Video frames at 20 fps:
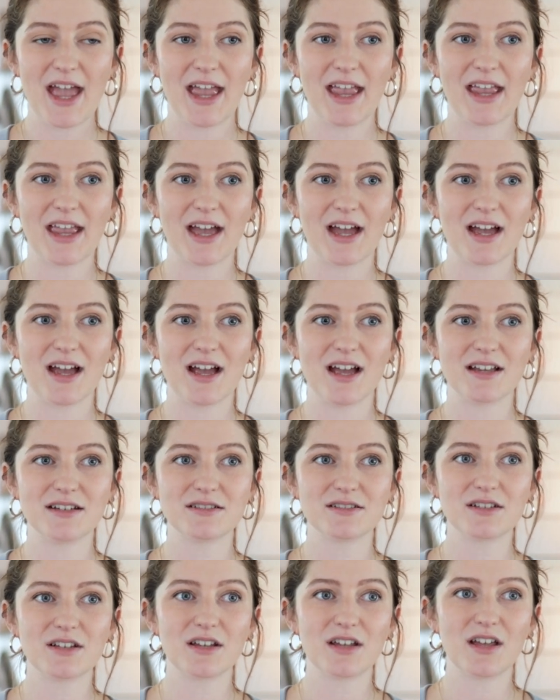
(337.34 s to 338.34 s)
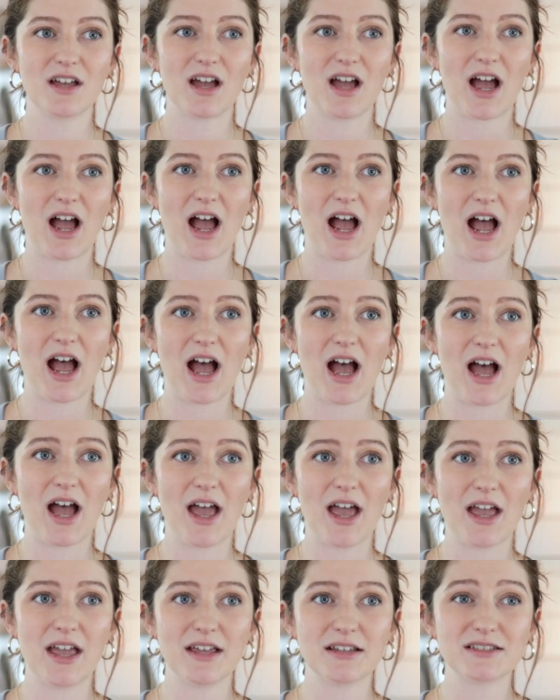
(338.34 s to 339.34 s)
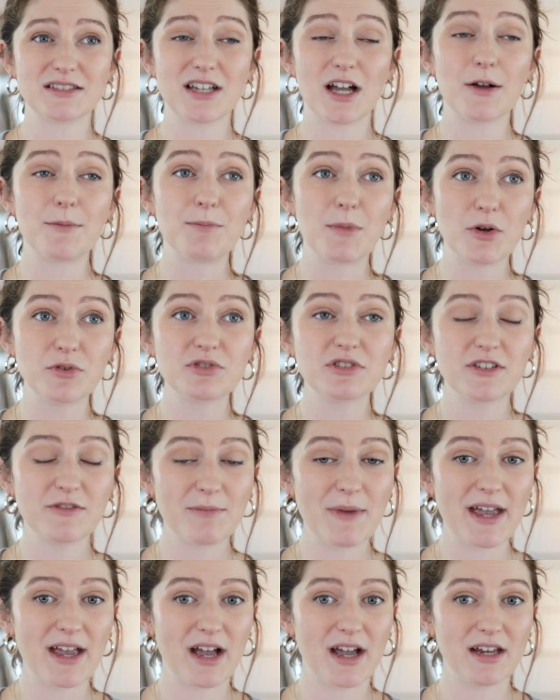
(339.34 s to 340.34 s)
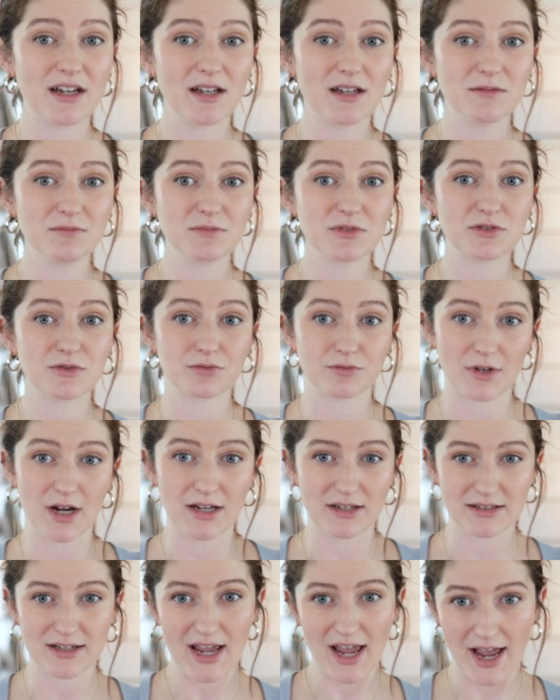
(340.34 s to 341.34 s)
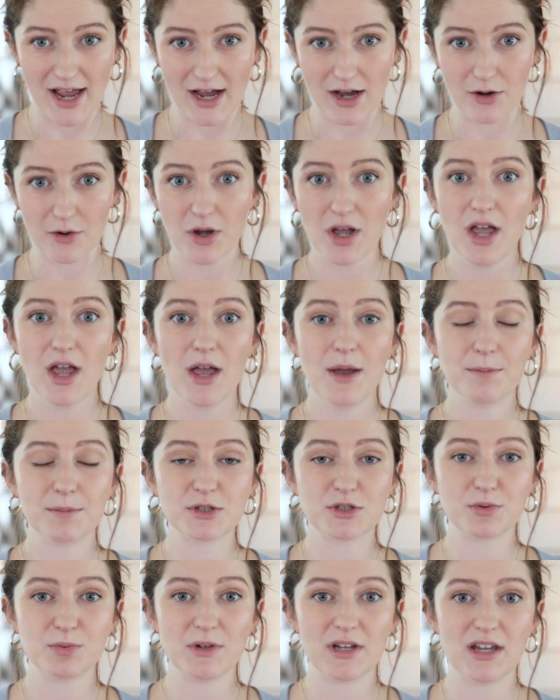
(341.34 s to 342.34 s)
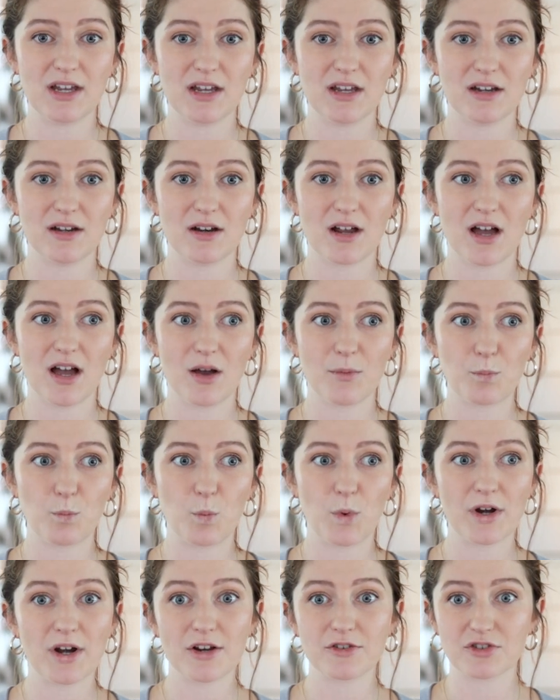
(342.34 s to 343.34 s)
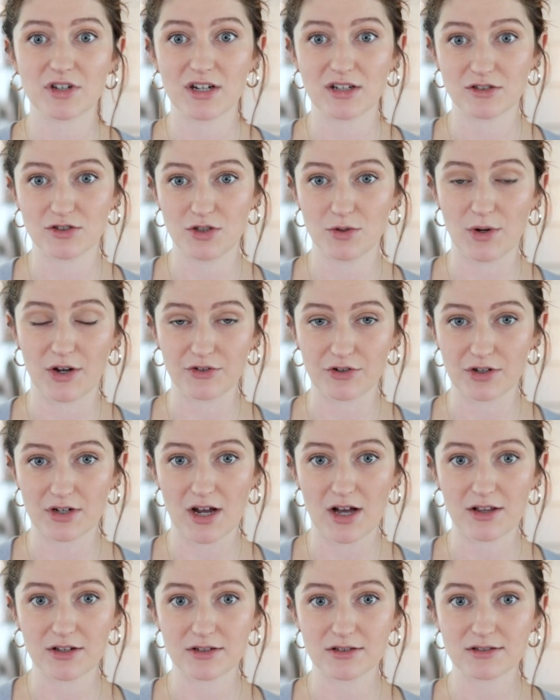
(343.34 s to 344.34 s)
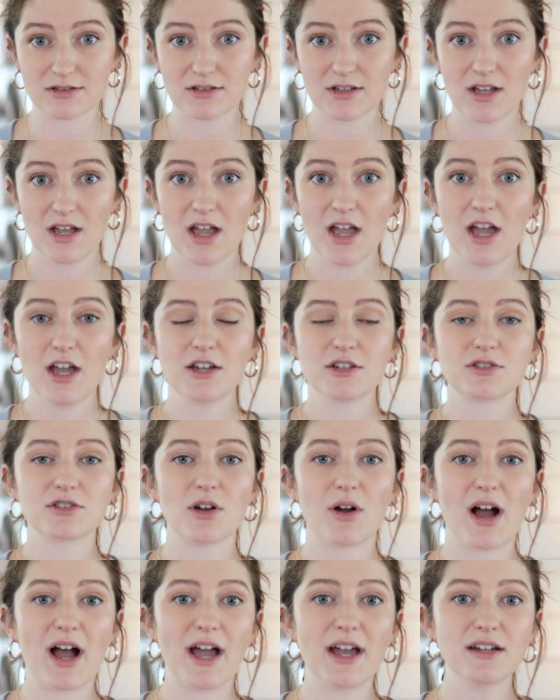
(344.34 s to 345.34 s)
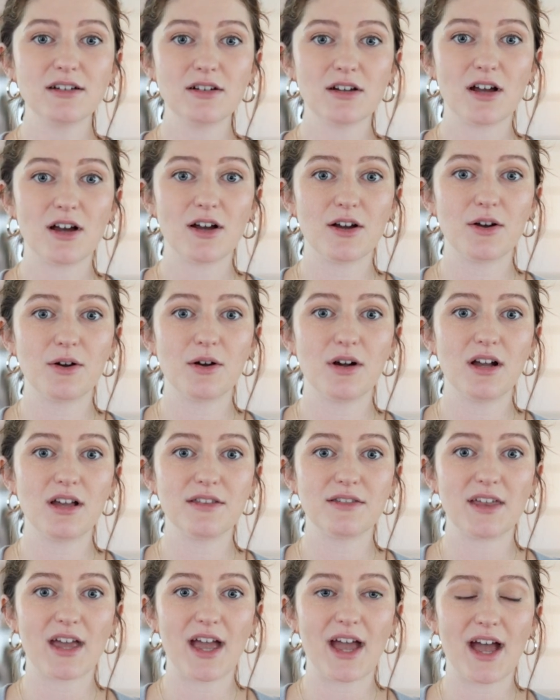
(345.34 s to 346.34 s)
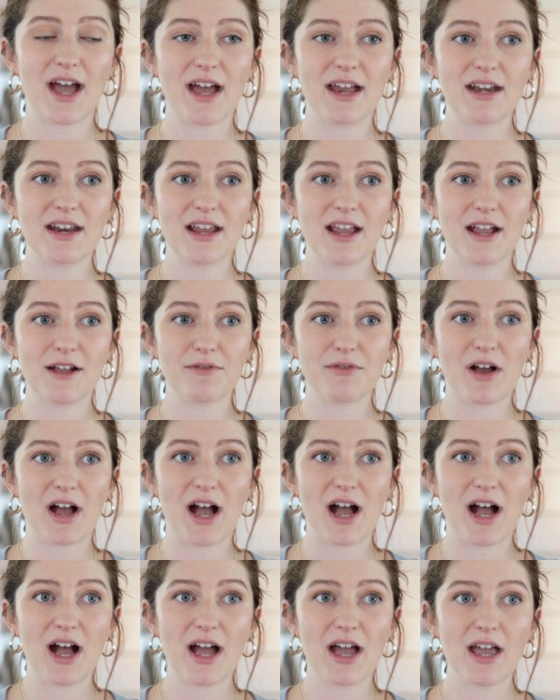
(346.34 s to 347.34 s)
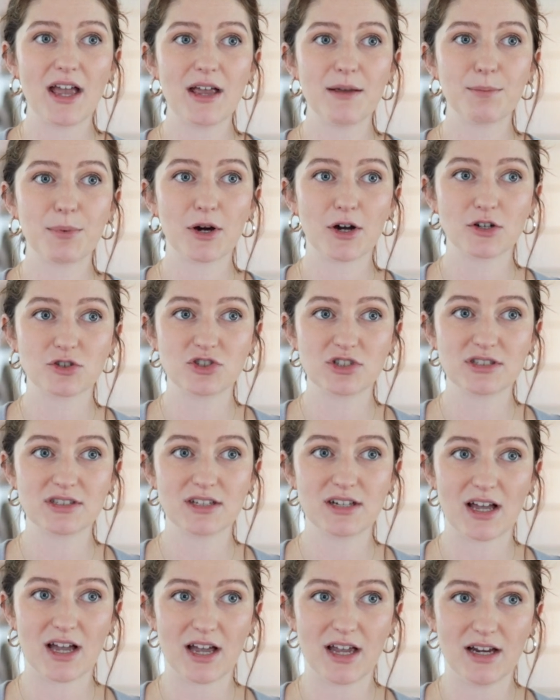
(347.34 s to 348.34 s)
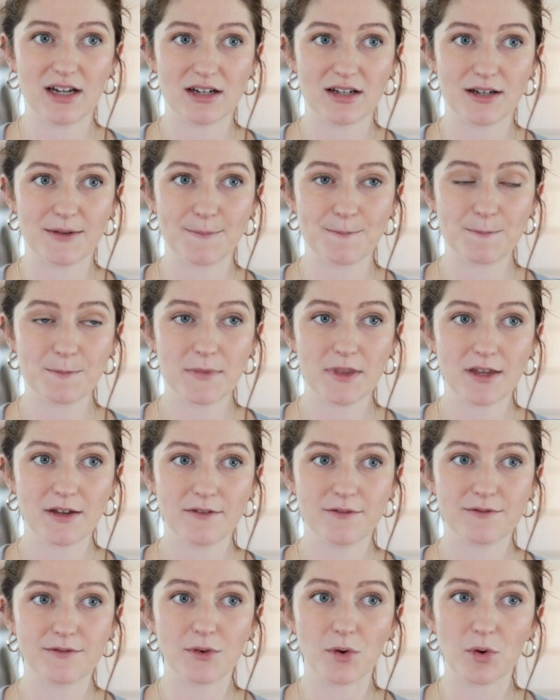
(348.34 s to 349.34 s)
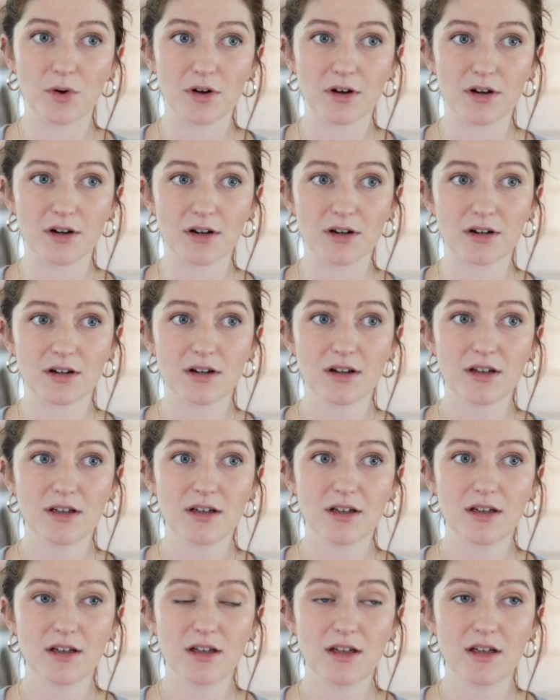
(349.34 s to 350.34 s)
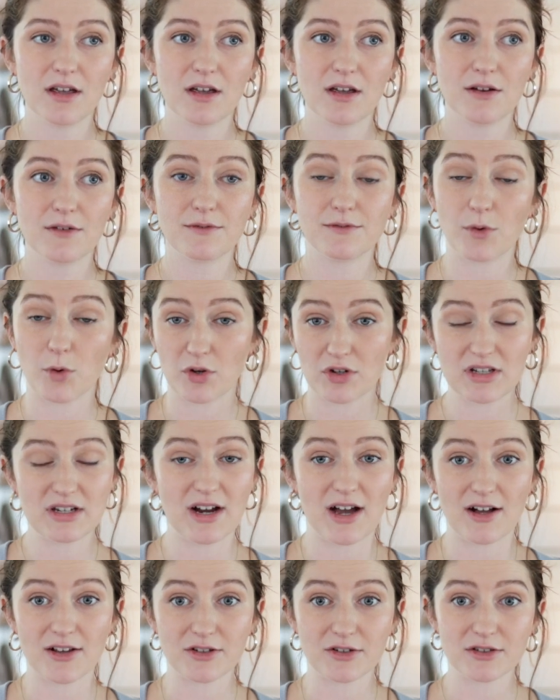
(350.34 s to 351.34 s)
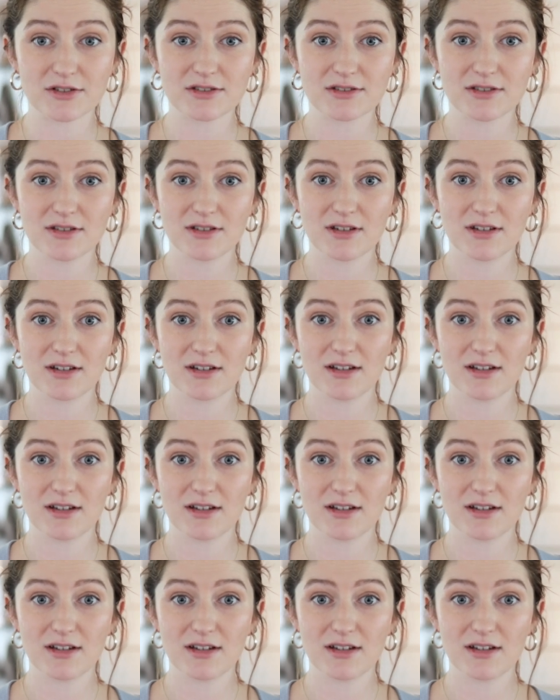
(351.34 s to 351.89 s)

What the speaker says: And I sell most of my items right now between $100 and $200. So I know that if I purchase an item for $40,